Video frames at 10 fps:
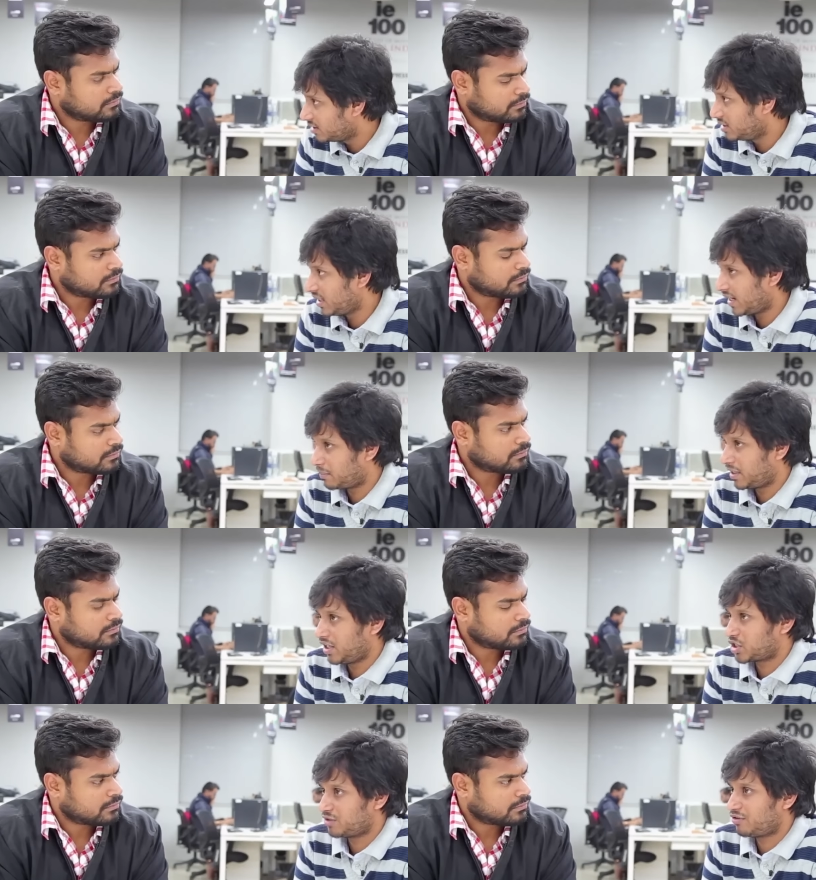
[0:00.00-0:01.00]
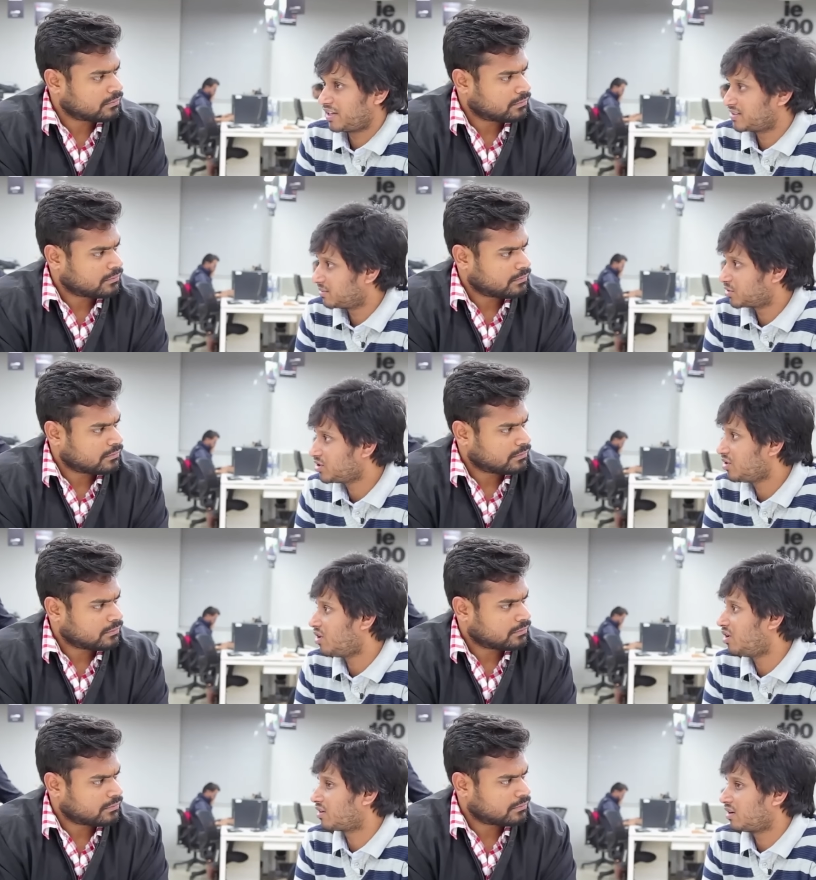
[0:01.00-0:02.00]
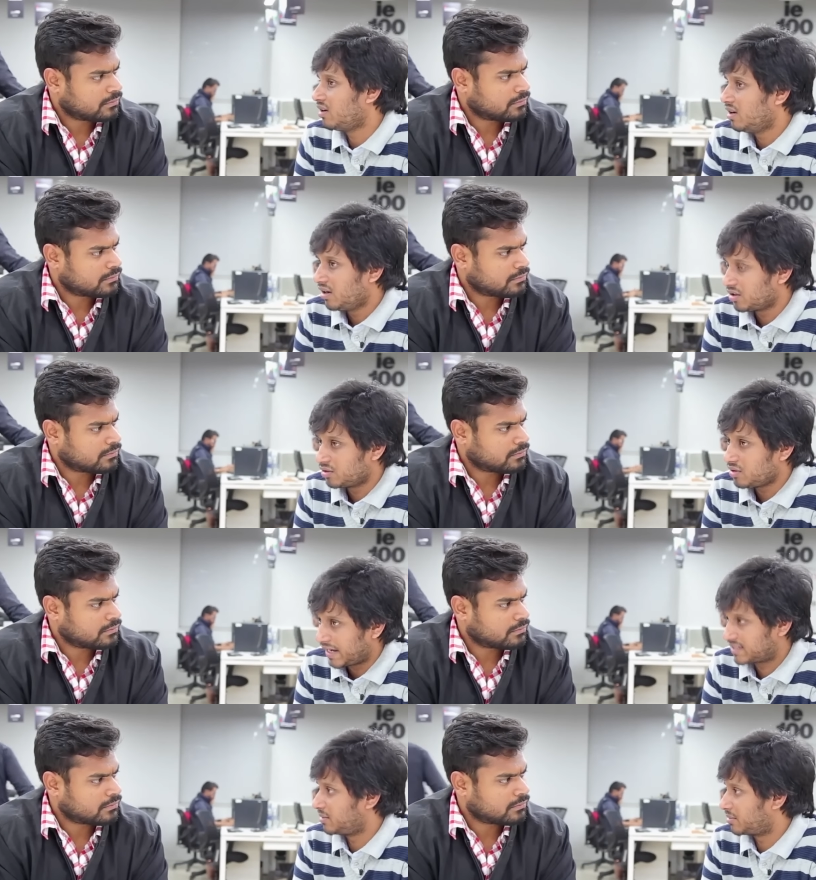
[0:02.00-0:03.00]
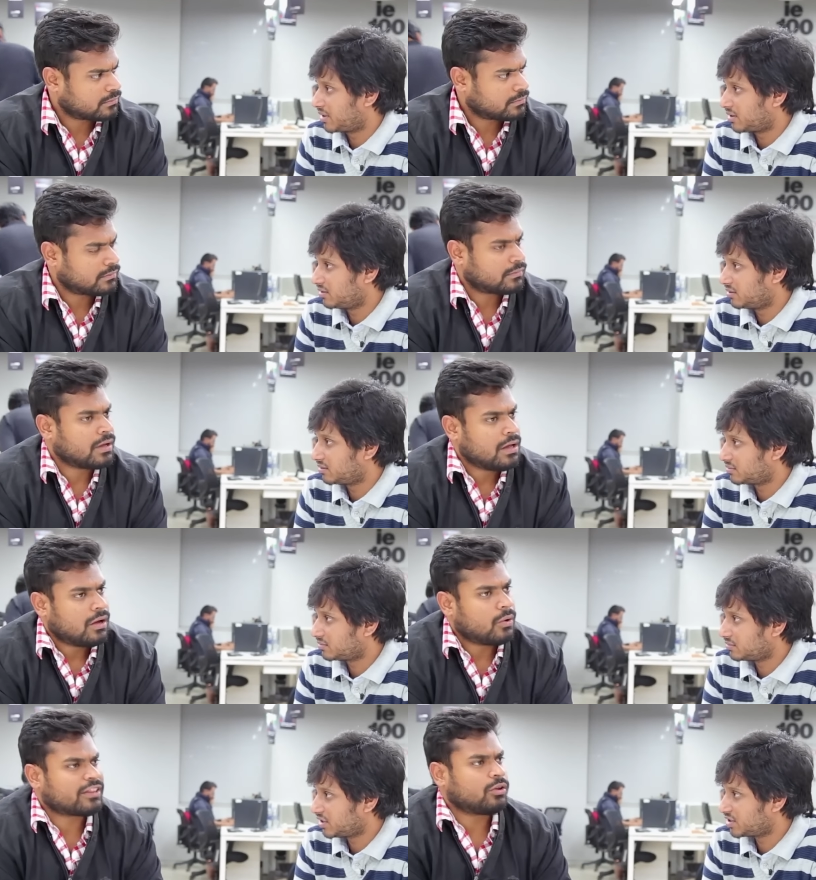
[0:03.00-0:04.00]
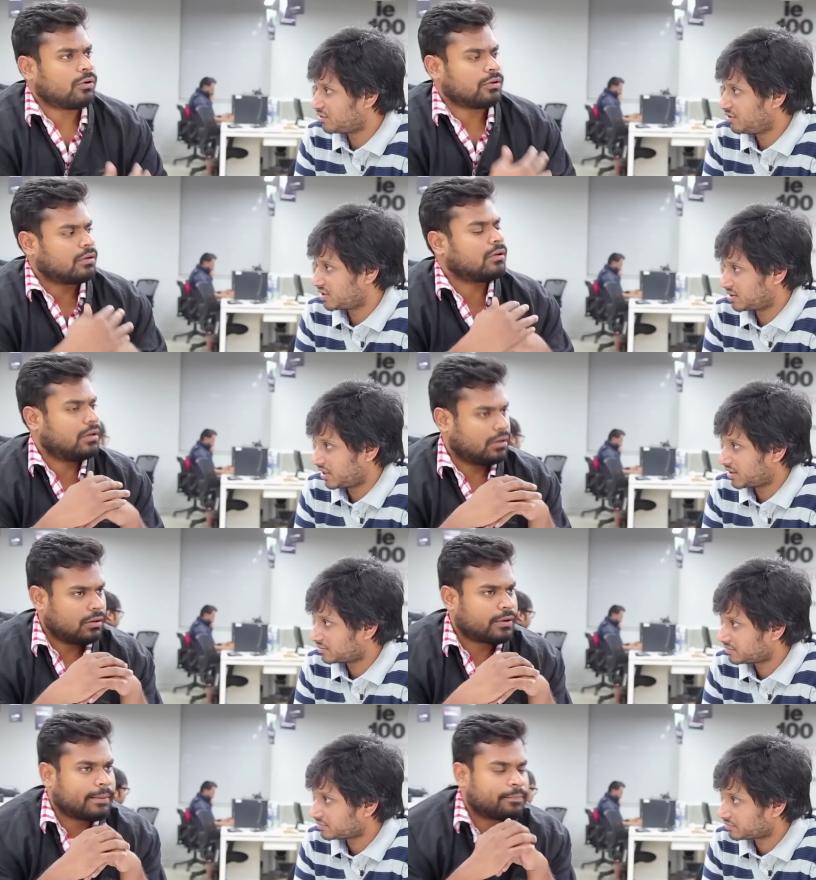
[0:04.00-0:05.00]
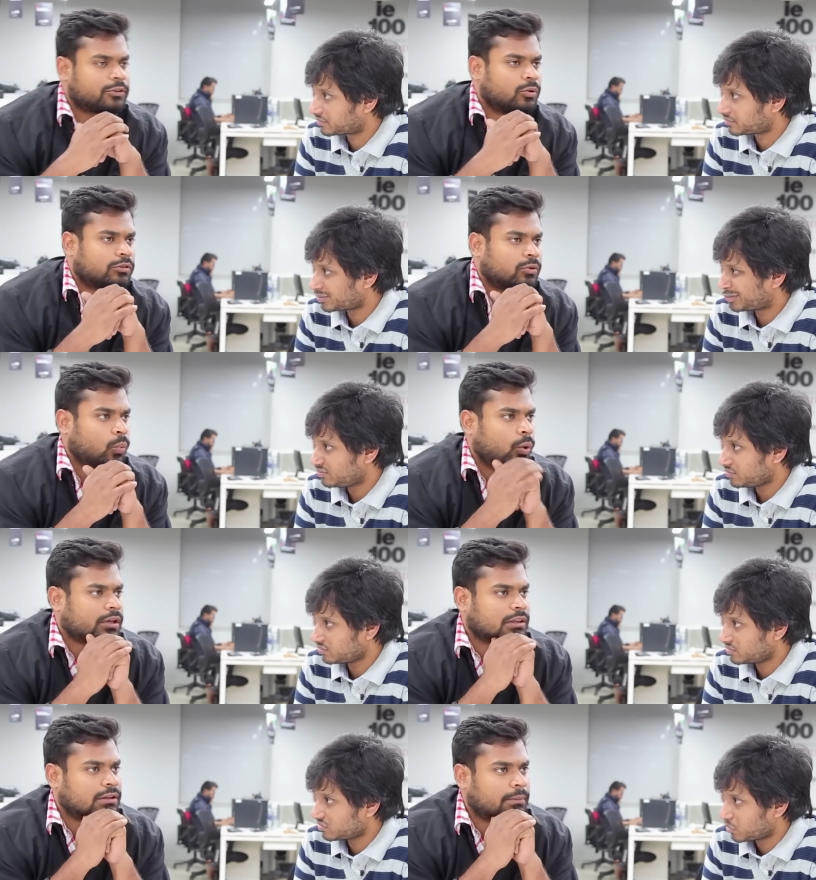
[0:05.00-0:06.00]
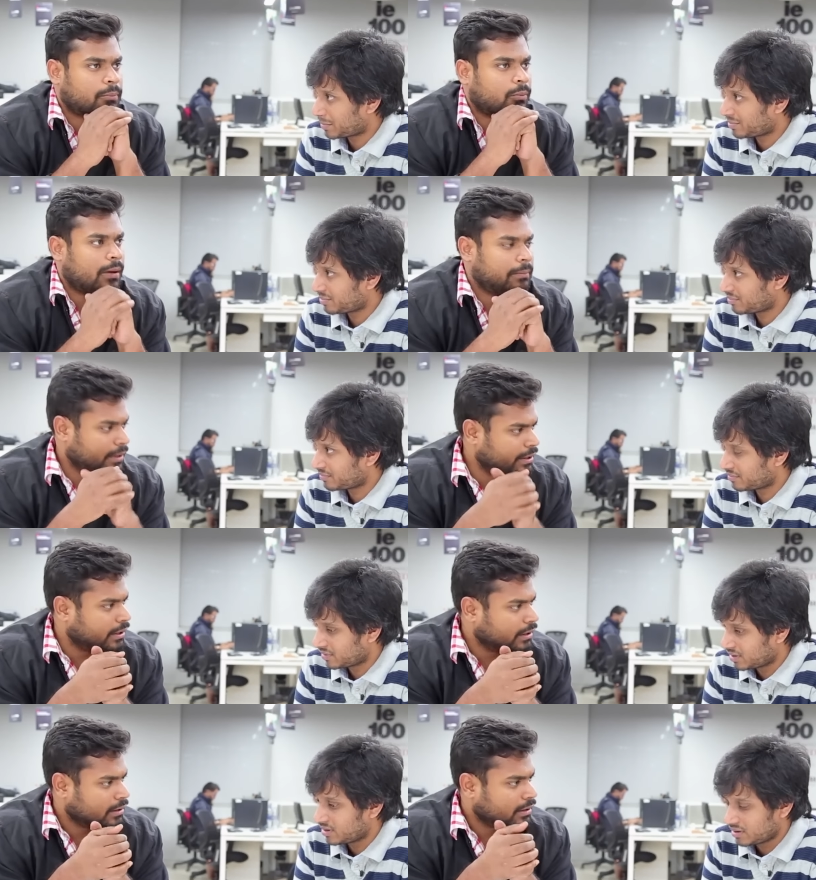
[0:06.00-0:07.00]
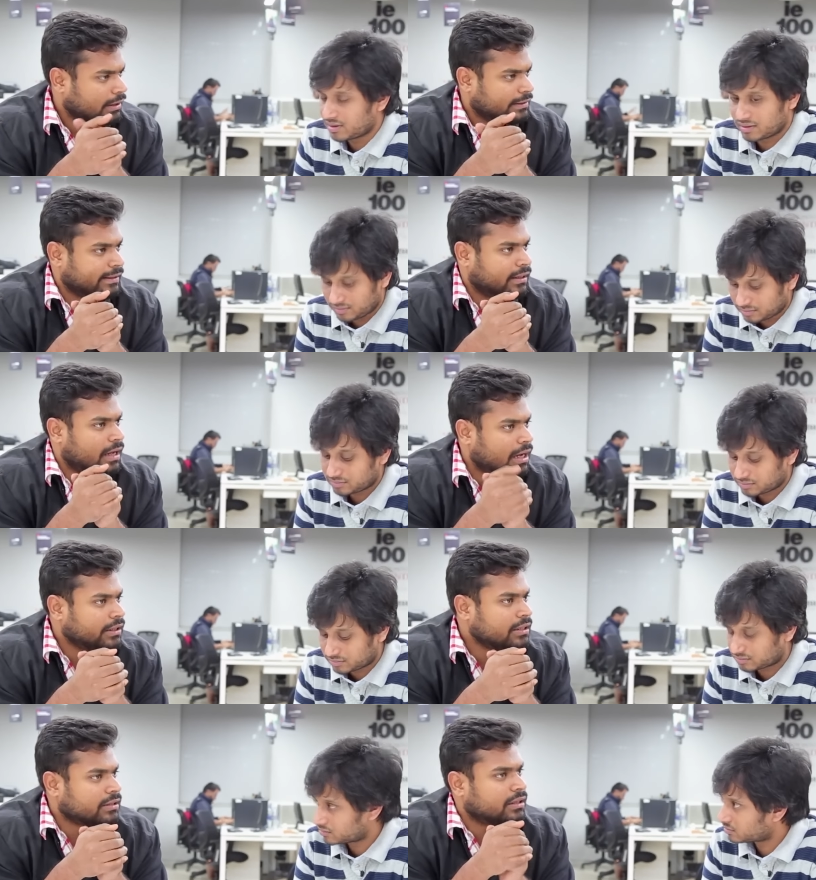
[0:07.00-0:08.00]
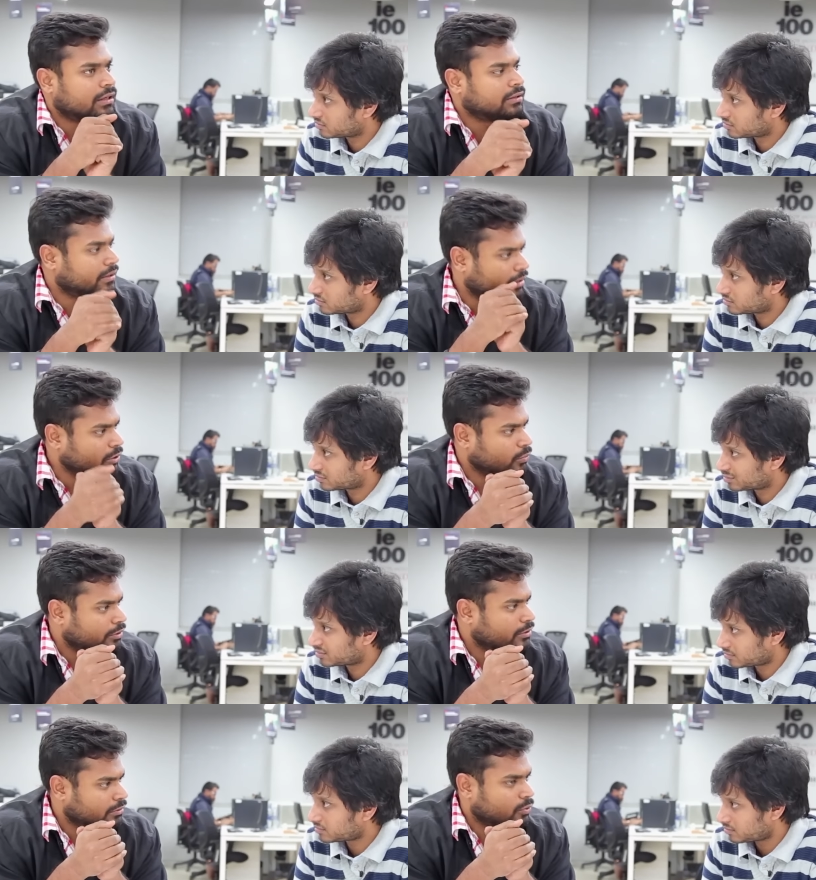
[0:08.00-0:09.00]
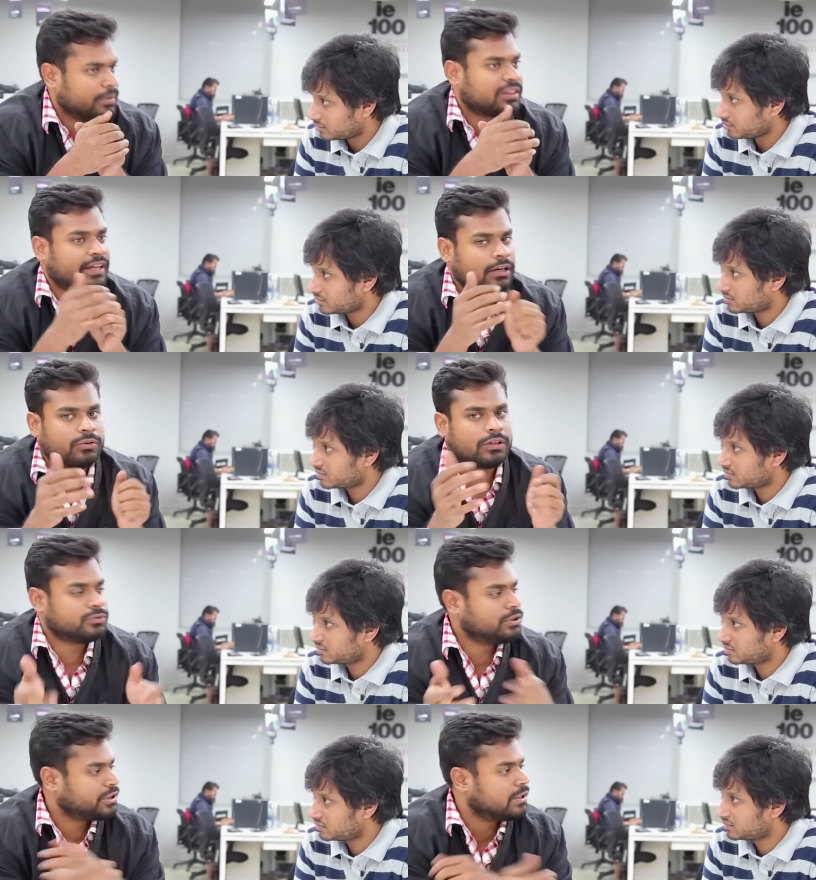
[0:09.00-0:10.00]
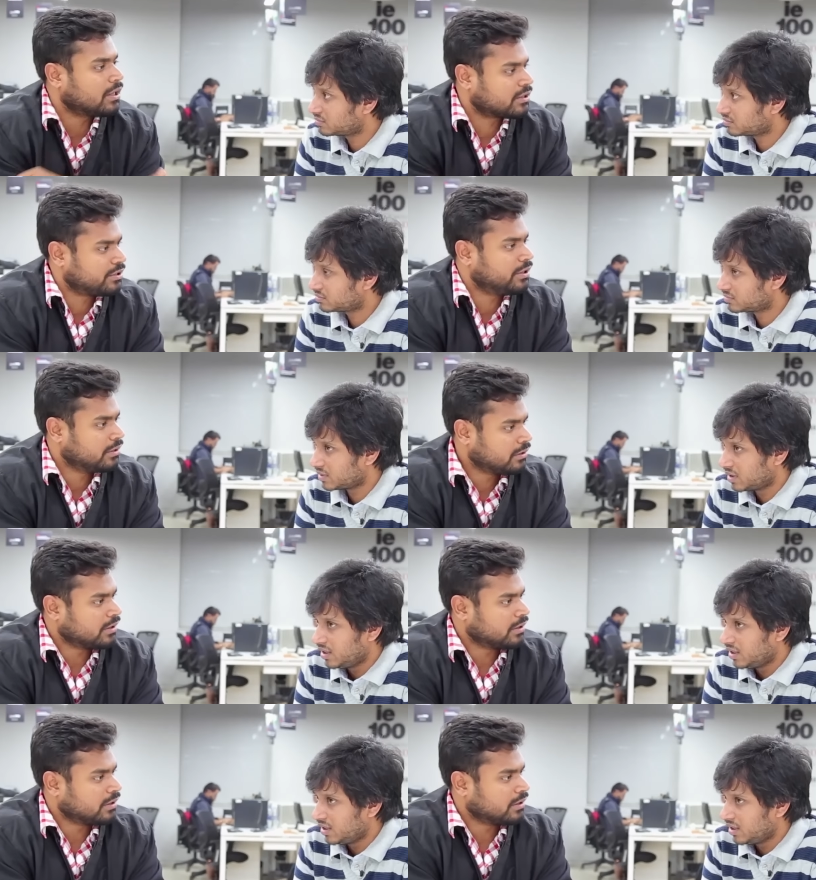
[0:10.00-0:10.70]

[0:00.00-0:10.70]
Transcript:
Speaker 1: the application for exemption or you know accept it. This okay, so, is the first state.
Speaker 2: Okay, so so what's the probability that the Gandhis and the other accused will be sent to the judicial custody?